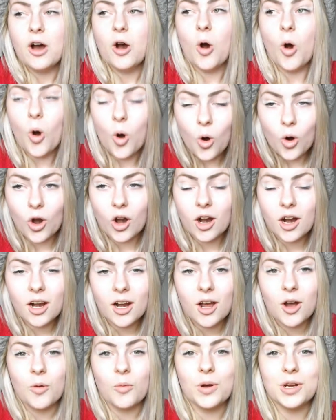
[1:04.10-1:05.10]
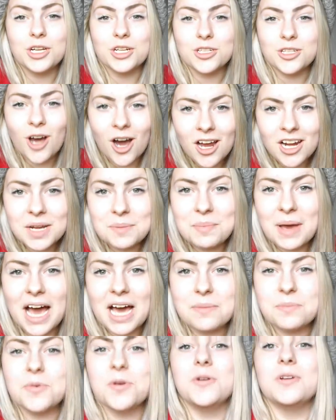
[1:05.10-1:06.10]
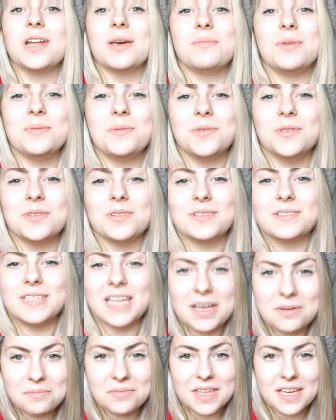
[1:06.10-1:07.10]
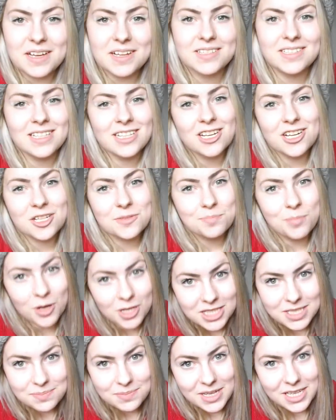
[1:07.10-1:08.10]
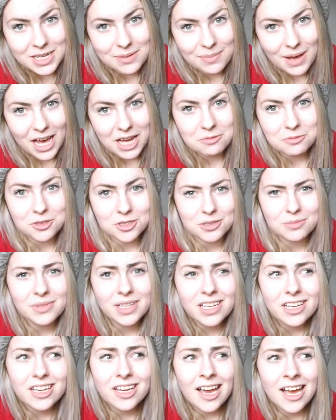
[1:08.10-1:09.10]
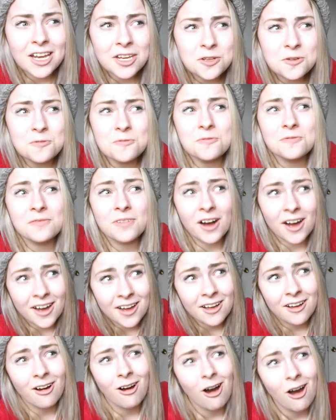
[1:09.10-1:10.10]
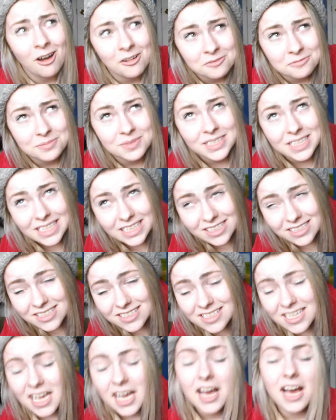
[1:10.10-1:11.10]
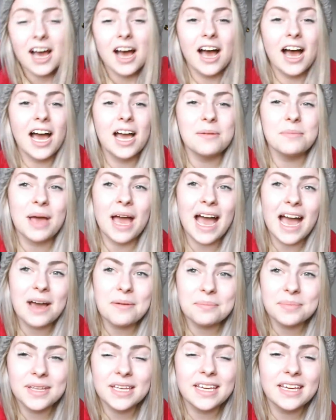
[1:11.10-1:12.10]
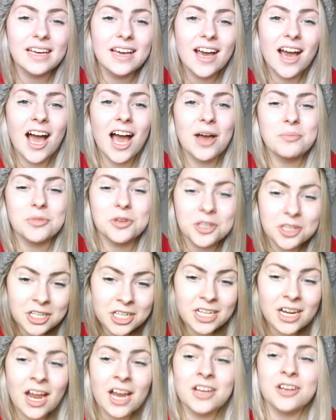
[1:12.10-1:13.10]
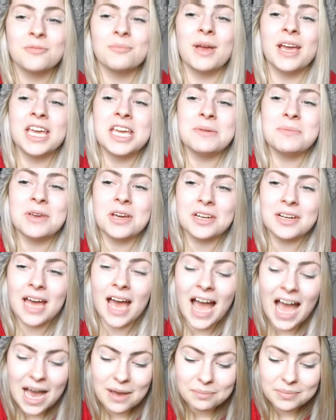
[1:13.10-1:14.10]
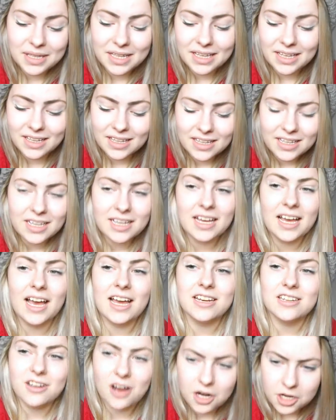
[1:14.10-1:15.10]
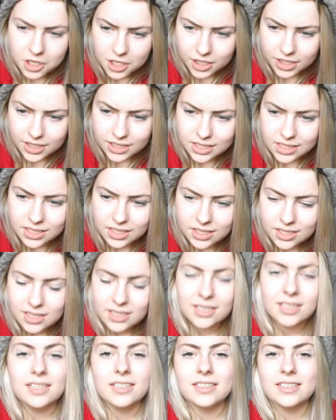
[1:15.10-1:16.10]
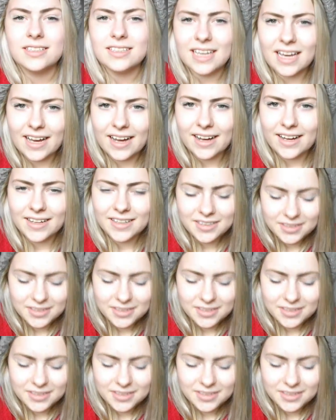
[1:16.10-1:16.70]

Or when you're not in a bad mood and people do the same thing, because then it just puts me in a bad mood. I'm like, can you fuck off, please? I'm happy, I'm good, and you're making me unhappy and not good. Yeah.